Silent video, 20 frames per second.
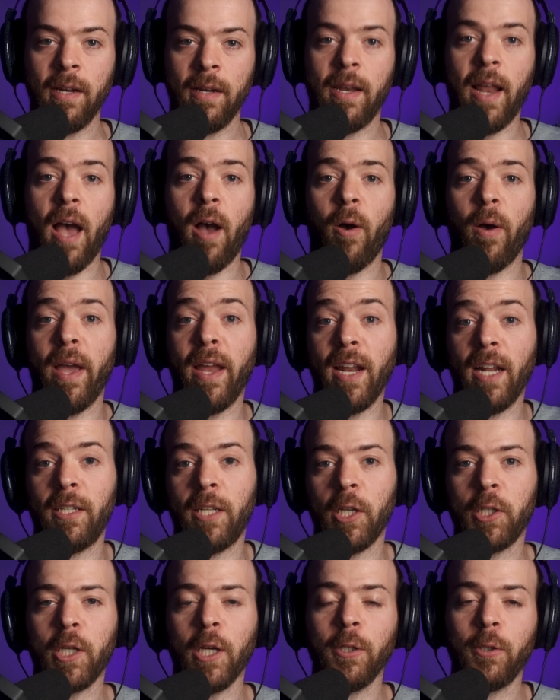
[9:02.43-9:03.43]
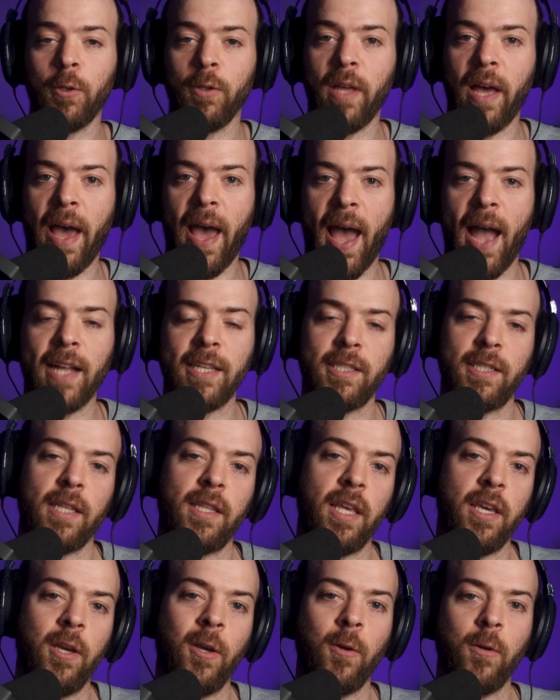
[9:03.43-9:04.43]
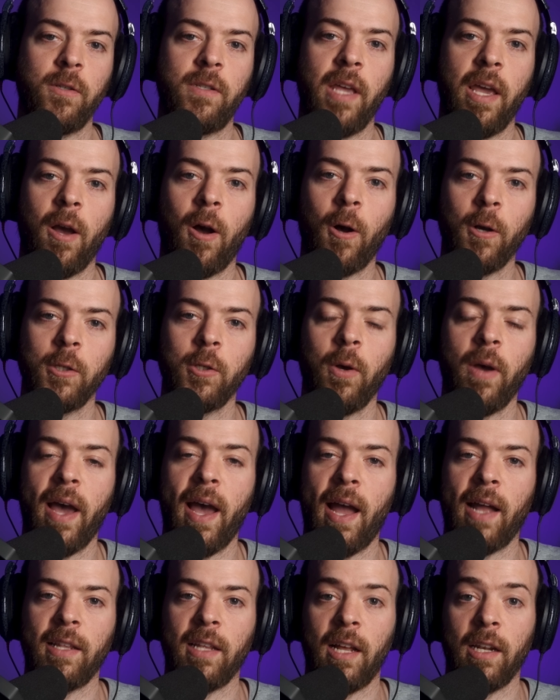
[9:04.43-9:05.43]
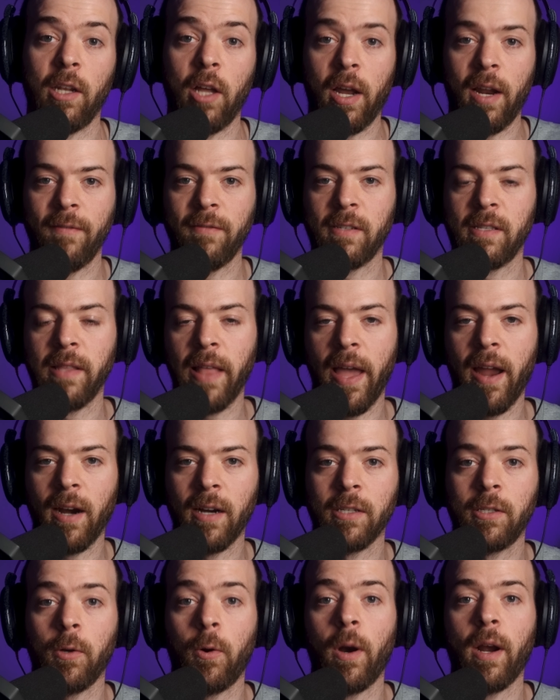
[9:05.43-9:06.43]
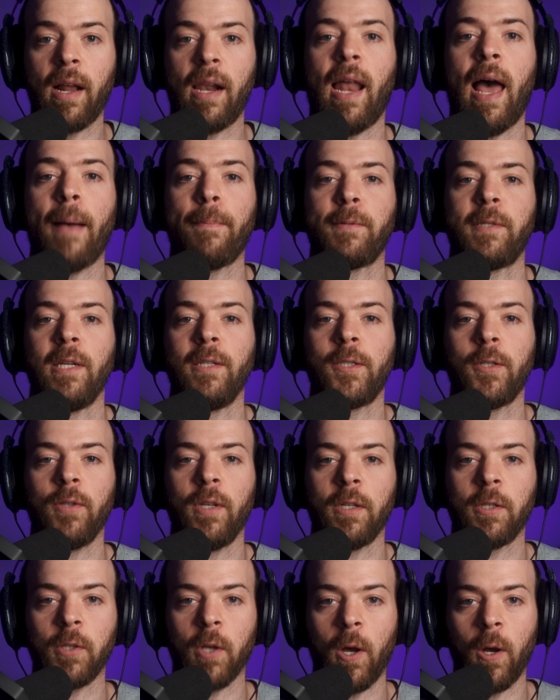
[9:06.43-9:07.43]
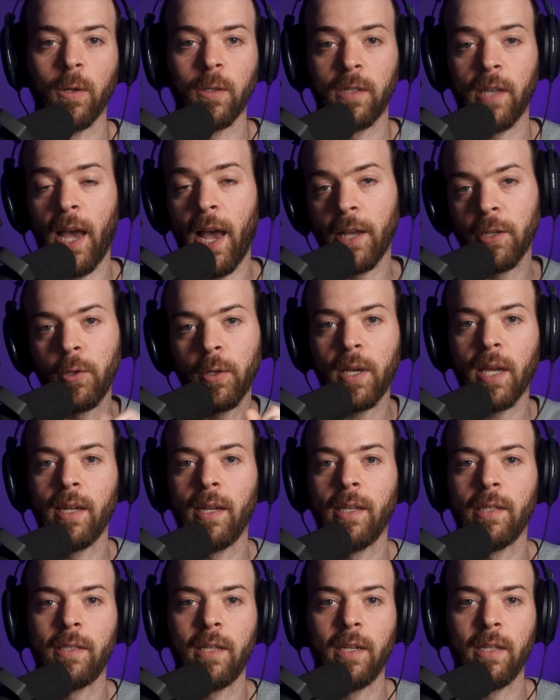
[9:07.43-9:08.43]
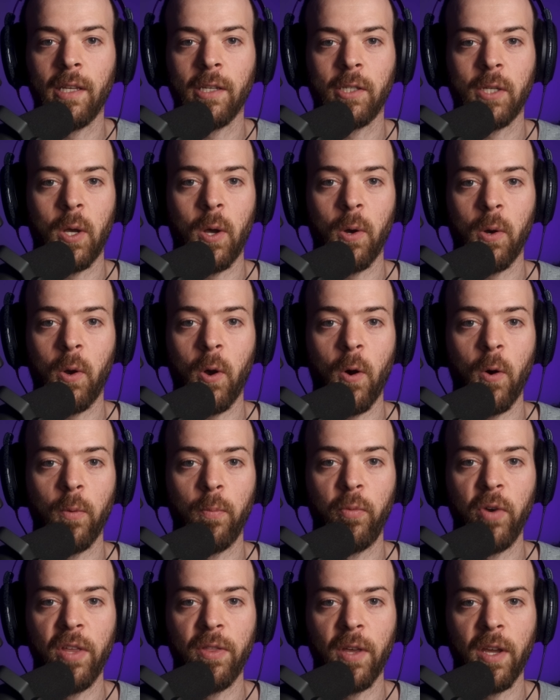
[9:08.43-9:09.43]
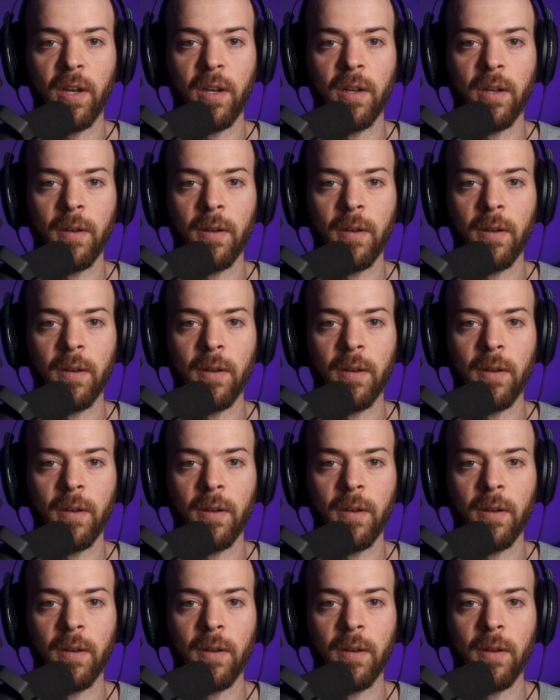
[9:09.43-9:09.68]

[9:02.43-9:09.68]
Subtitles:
Now, in addition to the hats that they use, they also add a lot of snares or claps into their songs, as you can listen in the song called Breathe In.